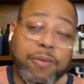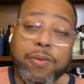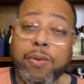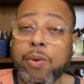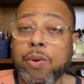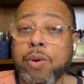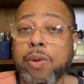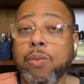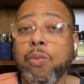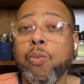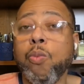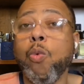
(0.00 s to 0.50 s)

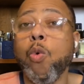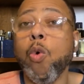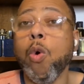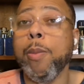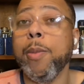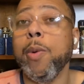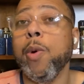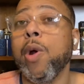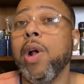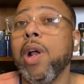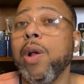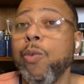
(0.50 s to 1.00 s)
for
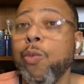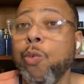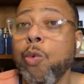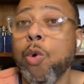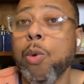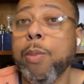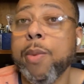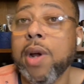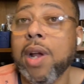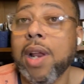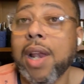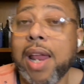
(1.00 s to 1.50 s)

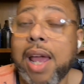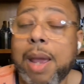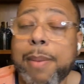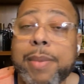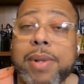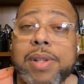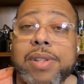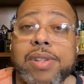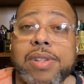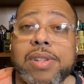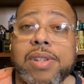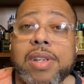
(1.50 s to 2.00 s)
warmer
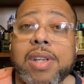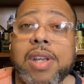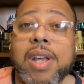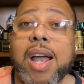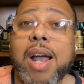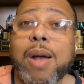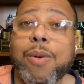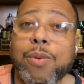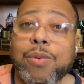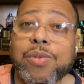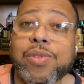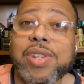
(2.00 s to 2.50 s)
climates.
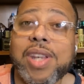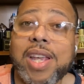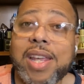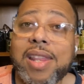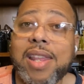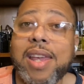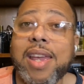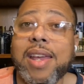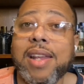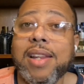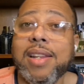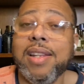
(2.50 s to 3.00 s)
I will say
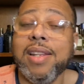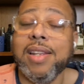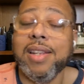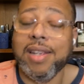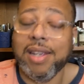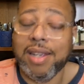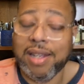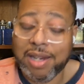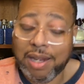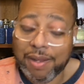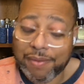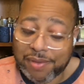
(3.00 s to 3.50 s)
that,
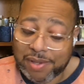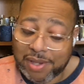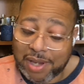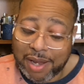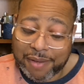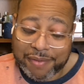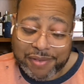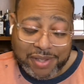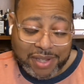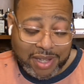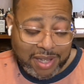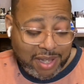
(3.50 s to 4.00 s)
and I've
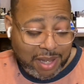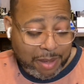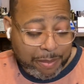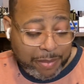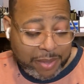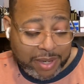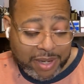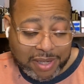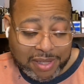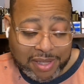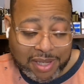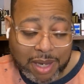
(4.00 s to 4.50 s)
said that
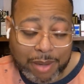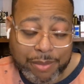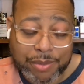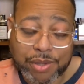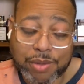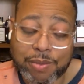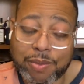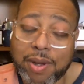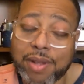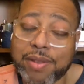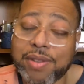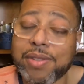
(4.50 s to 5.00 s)
many times
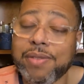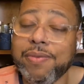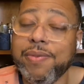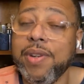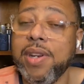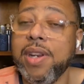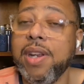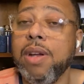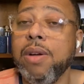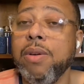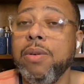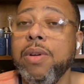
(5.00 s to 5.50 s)
throughout this
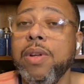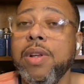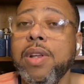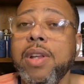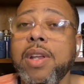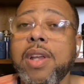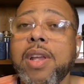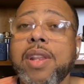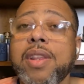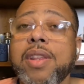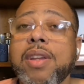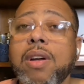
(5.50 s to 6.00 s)
video.
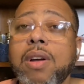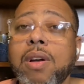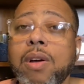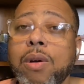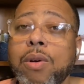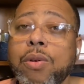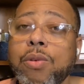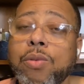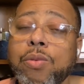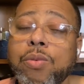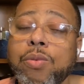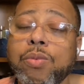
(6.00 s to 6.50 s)
They're
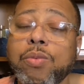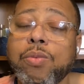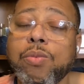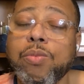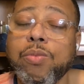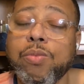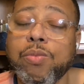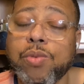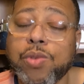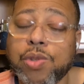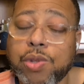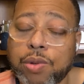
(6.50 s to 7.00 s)
all
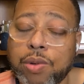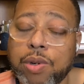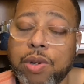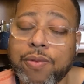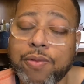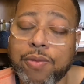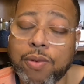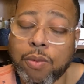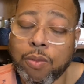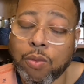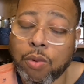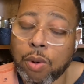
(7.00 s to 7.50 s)
suited
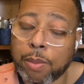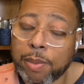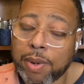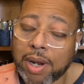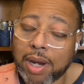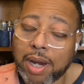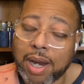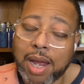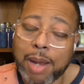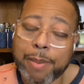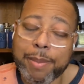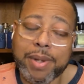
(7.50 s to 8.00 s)
for warmer
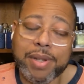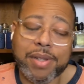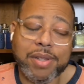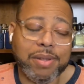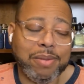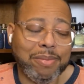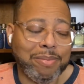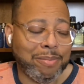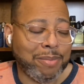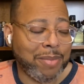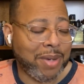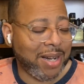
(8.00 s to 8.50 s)
climates,
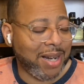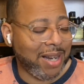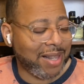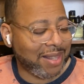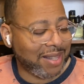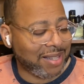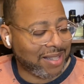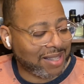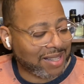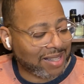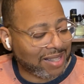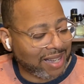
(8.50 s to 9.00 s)
but at
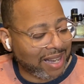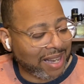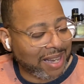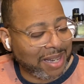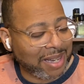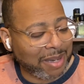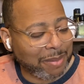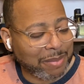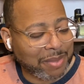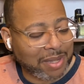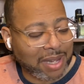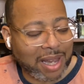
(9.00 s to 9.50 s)
the
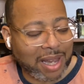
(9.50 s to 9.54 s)
same